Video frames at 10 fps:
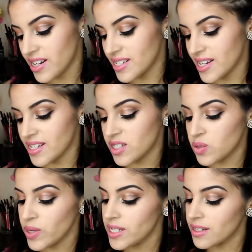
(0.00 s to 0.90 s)
is a
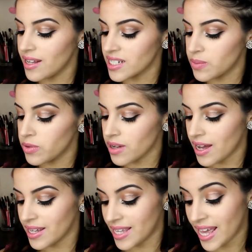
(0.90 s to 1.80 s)
sweet, delectable
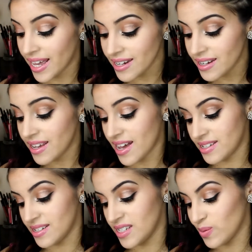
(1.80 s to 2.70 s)
cotton candy
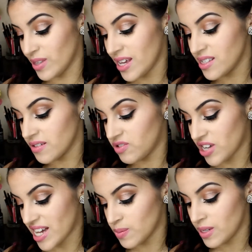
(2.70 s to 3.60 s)
essence with hints of
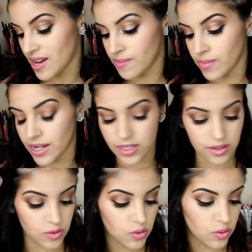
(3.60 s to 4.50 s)
jasmine and
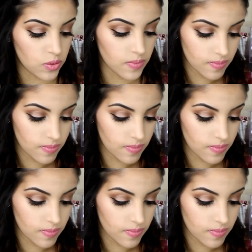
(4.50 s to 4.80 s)
musk. Ooh.